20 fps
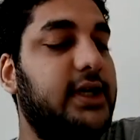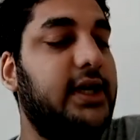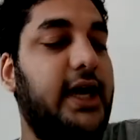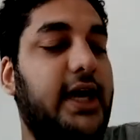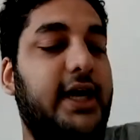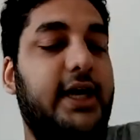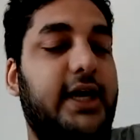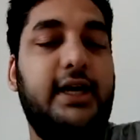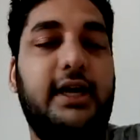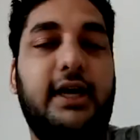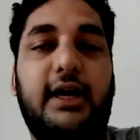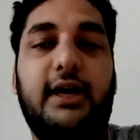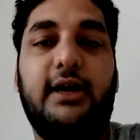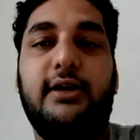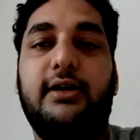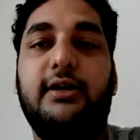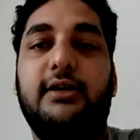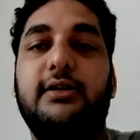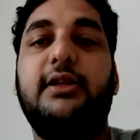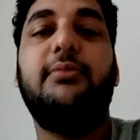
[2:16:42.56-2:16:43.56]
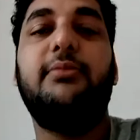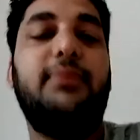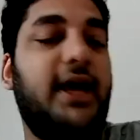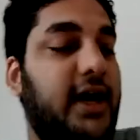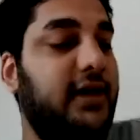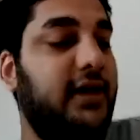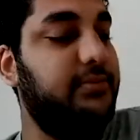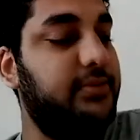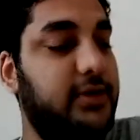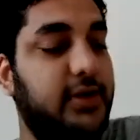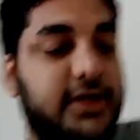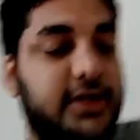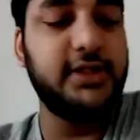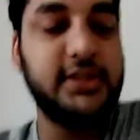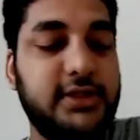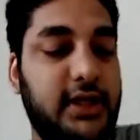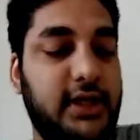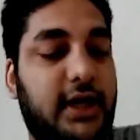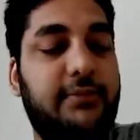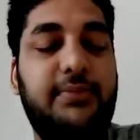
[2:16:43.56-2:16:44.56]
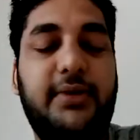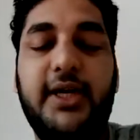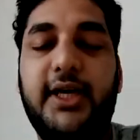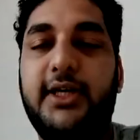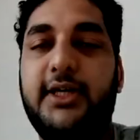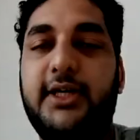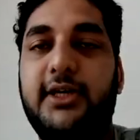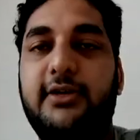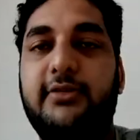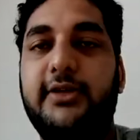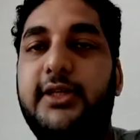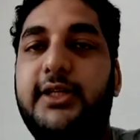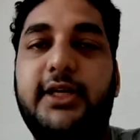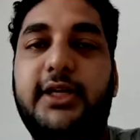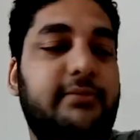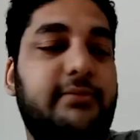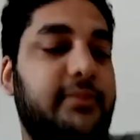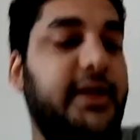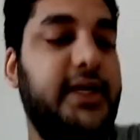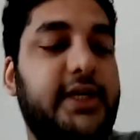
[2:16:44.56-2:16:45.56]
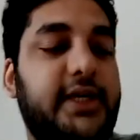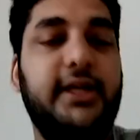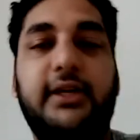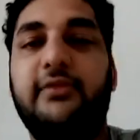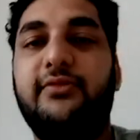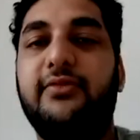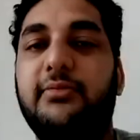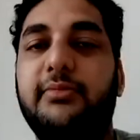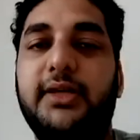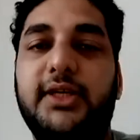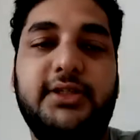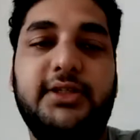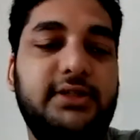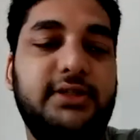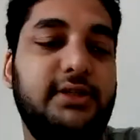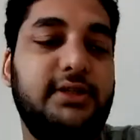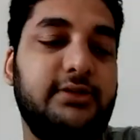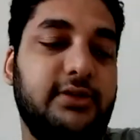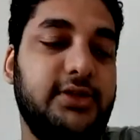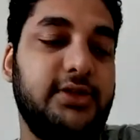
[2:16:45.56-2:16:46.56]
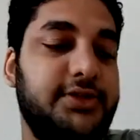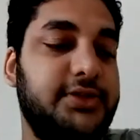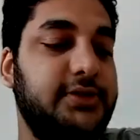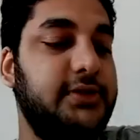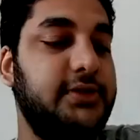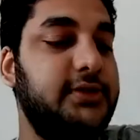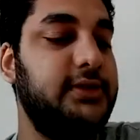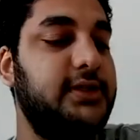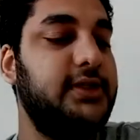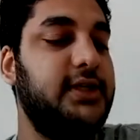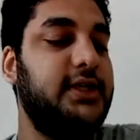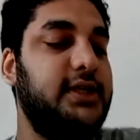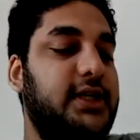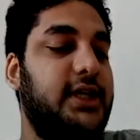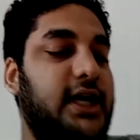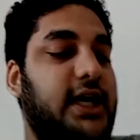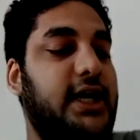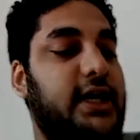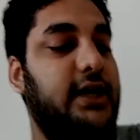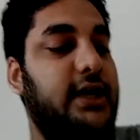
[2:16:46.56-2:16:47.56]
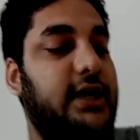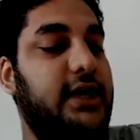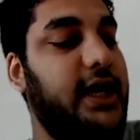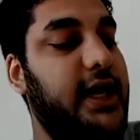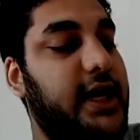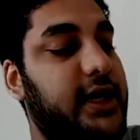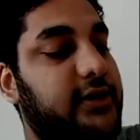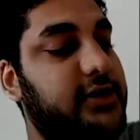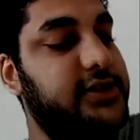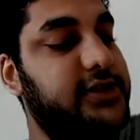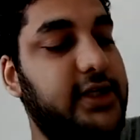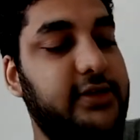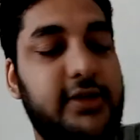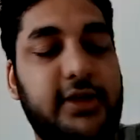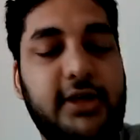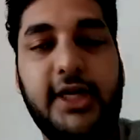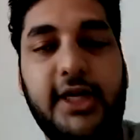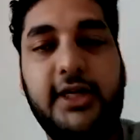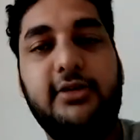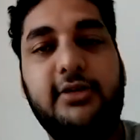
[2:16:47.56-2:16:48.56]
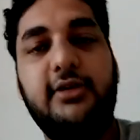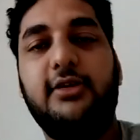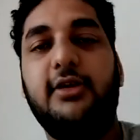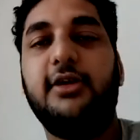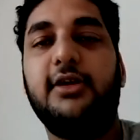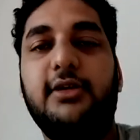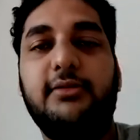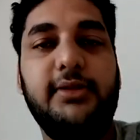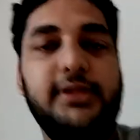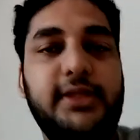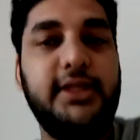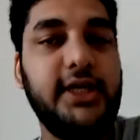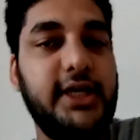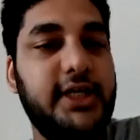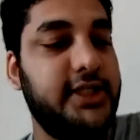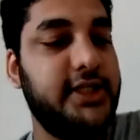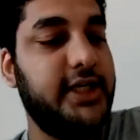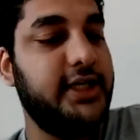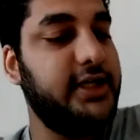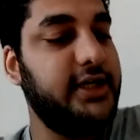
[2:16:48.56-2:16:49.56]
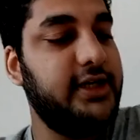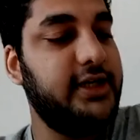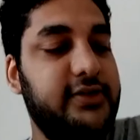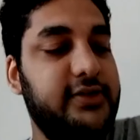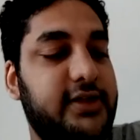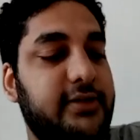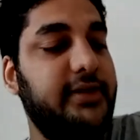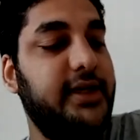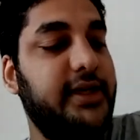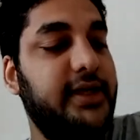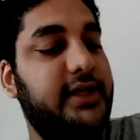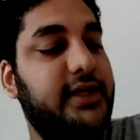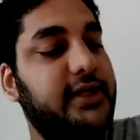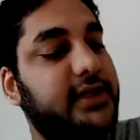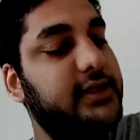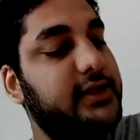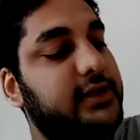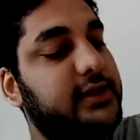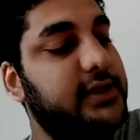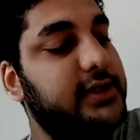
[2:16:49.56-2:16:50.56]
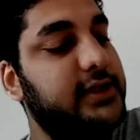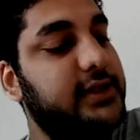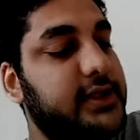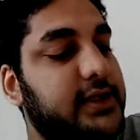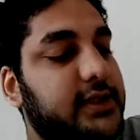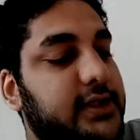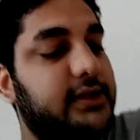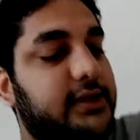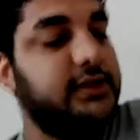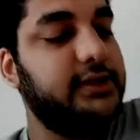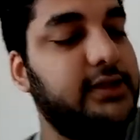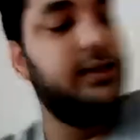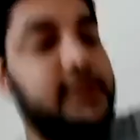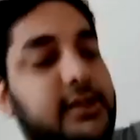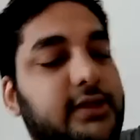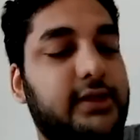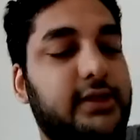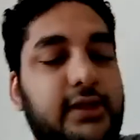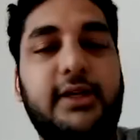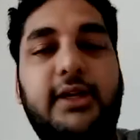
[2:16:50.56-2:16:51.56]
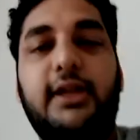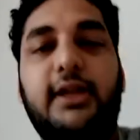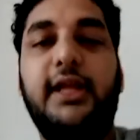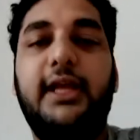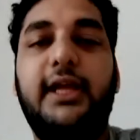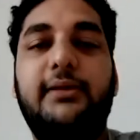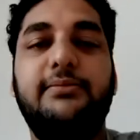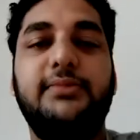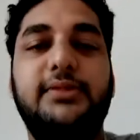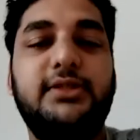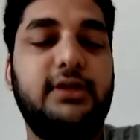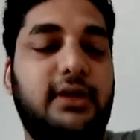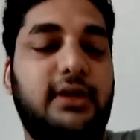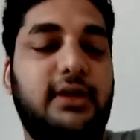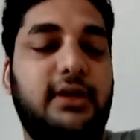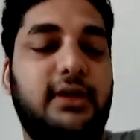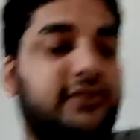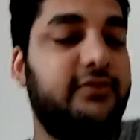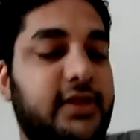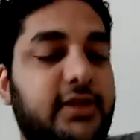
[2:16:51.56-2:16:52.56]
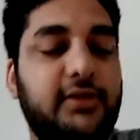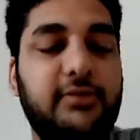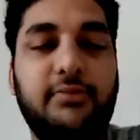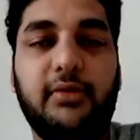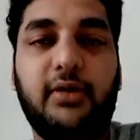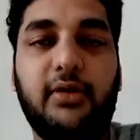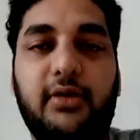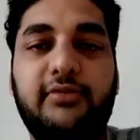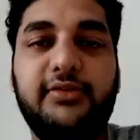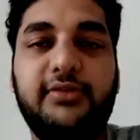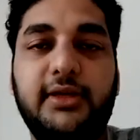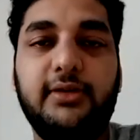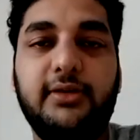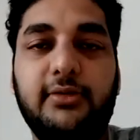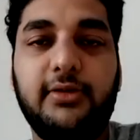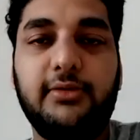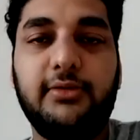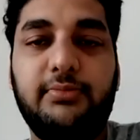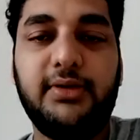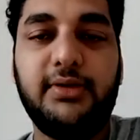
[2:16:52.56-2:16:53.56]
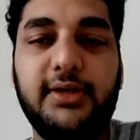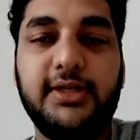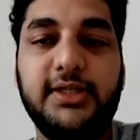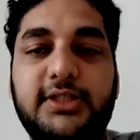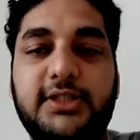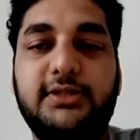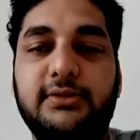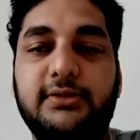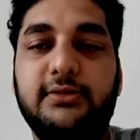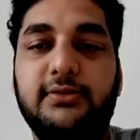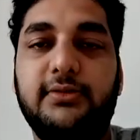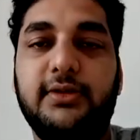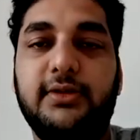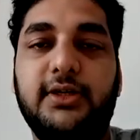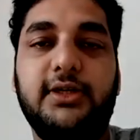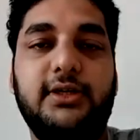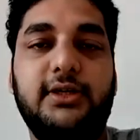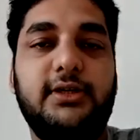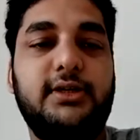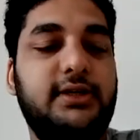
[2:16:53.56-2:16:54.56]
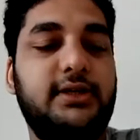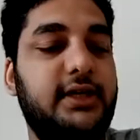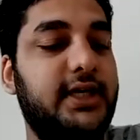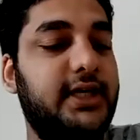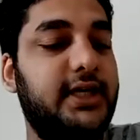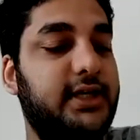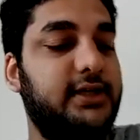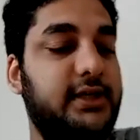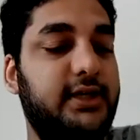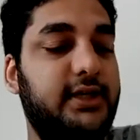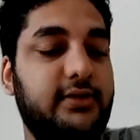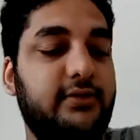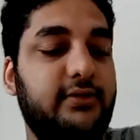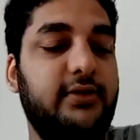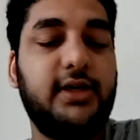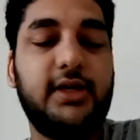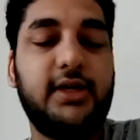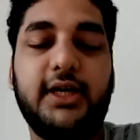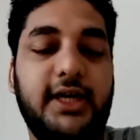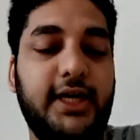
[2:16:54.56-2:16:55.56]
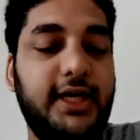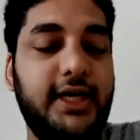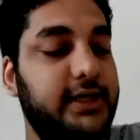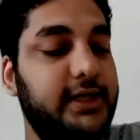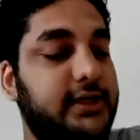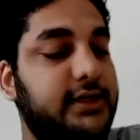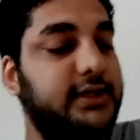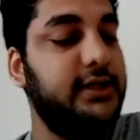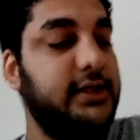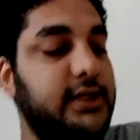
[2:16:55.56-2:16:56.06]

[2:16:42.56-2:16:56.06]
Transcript: And the blackboard is updated with the meeting information also. And also I would like to talk about the agenda of the meeting. The names of the role players were correct.